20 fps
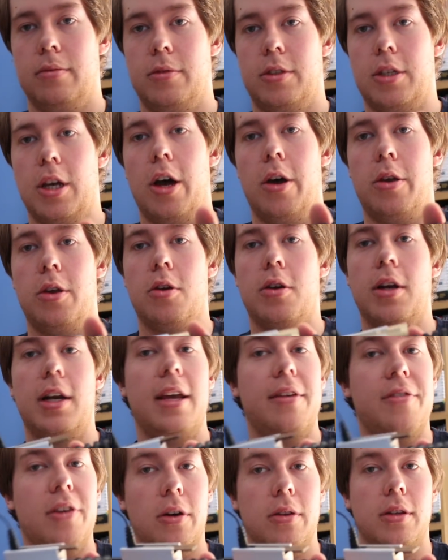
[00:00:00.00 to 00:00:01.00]
So you can
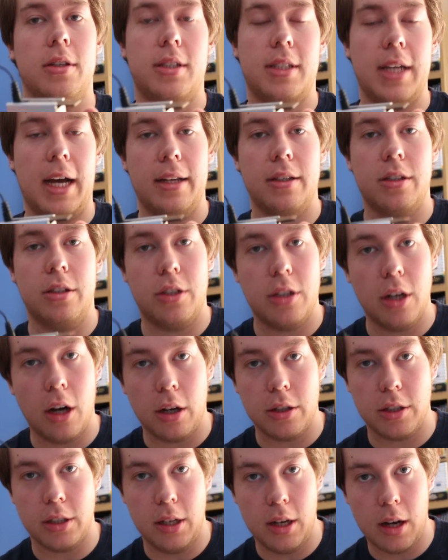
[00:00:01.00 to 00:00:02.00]
leave it on the stand to
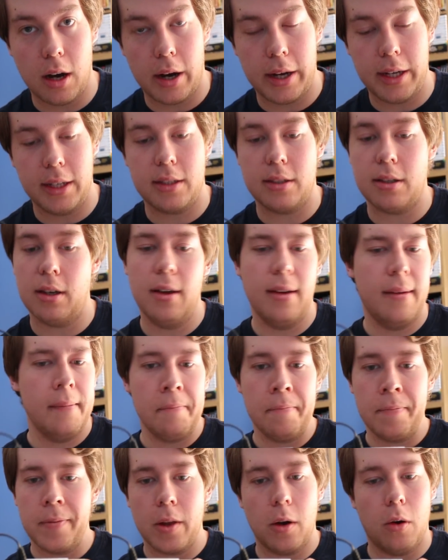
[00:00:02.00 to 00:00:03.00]
charge at night
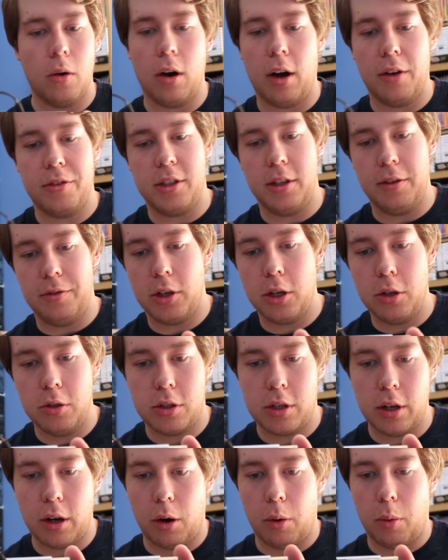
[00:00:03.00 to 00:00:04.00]
or after you've
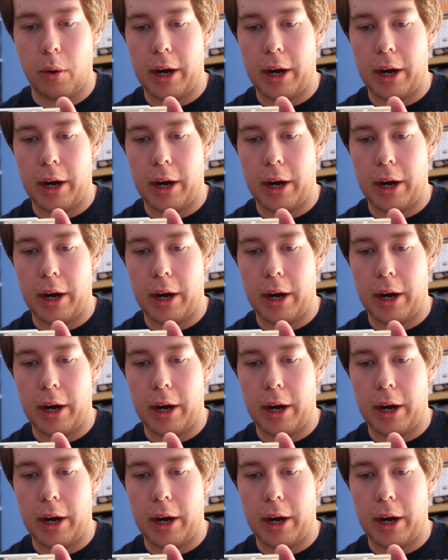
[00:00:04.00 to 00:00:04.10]
used it or